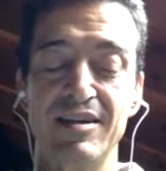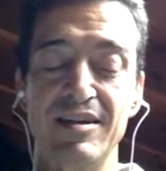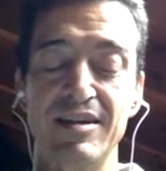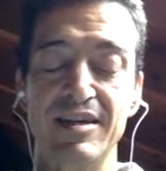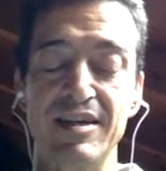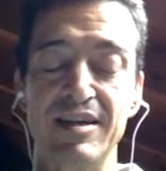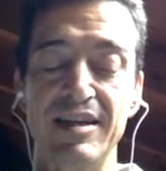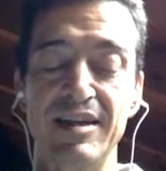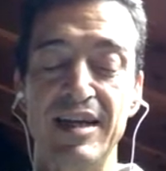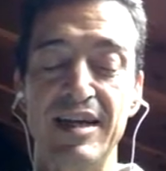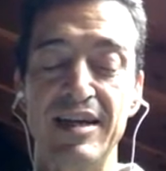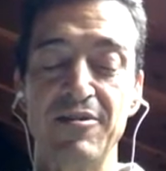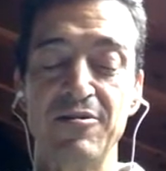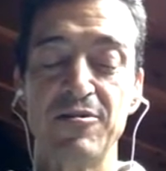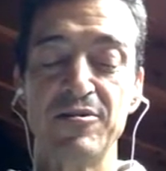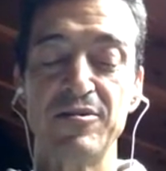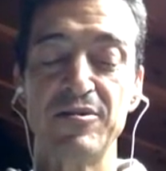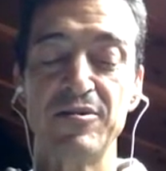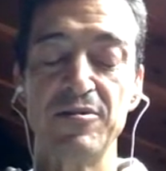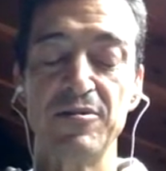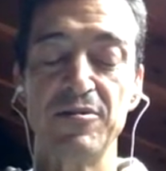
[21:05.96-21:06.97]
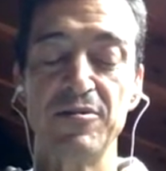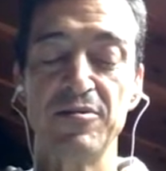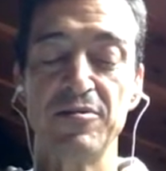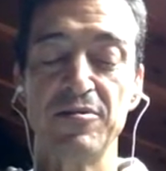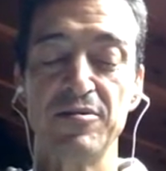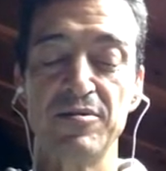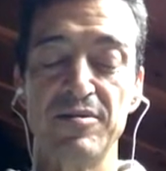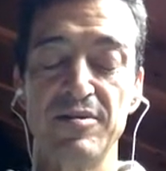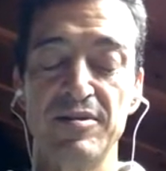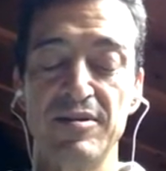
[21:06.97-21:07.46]
And that
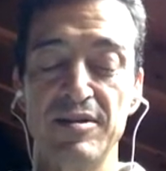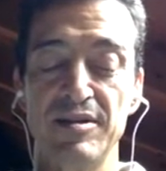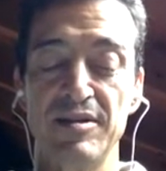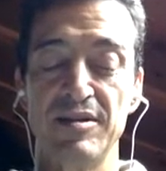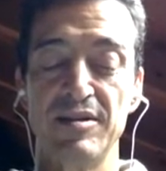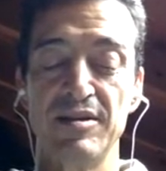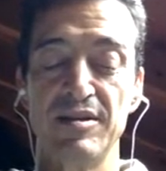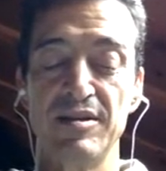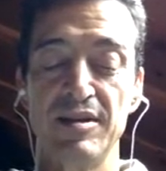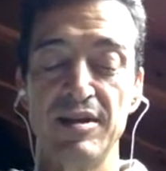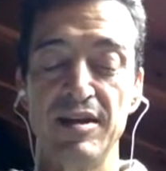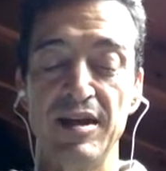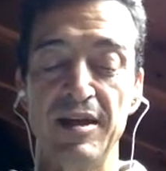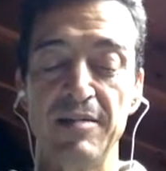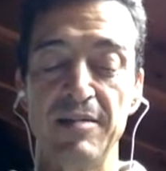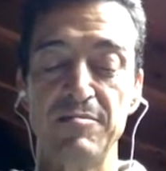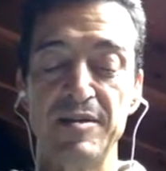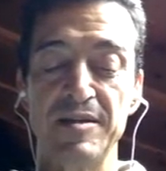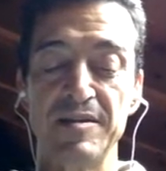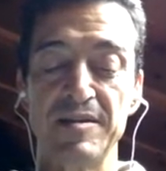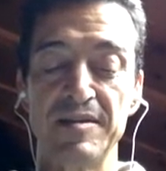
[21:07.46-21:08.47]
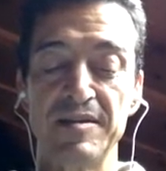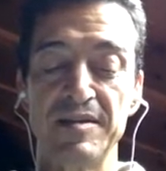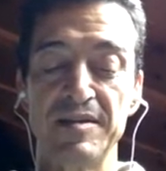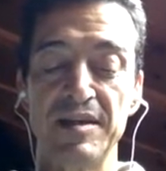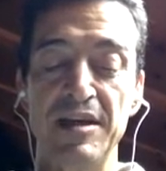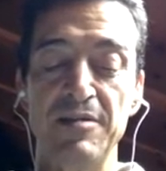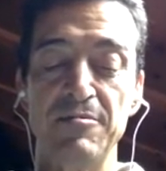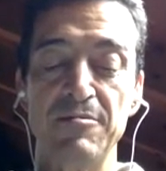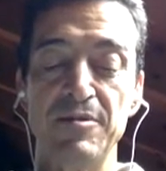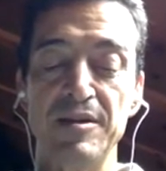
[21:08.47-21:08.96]
also helps us
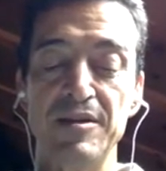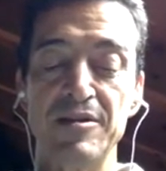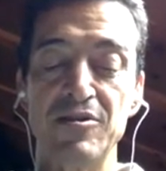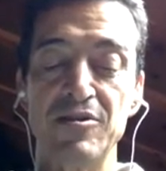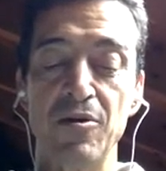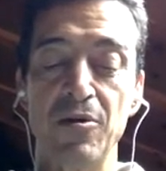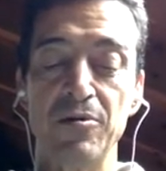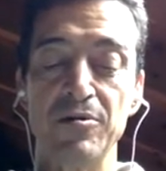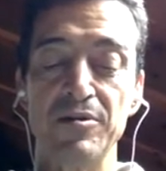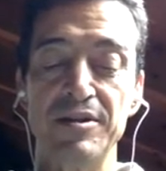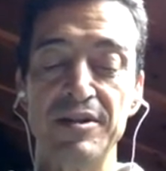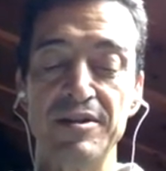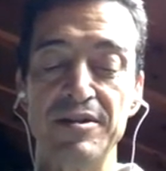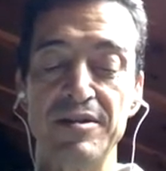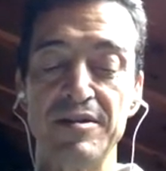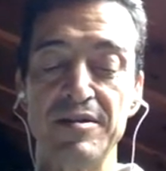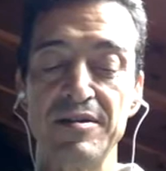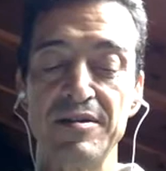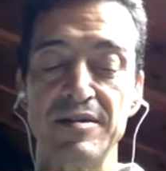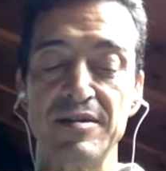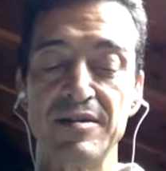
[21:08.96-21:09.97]
level the shoulders,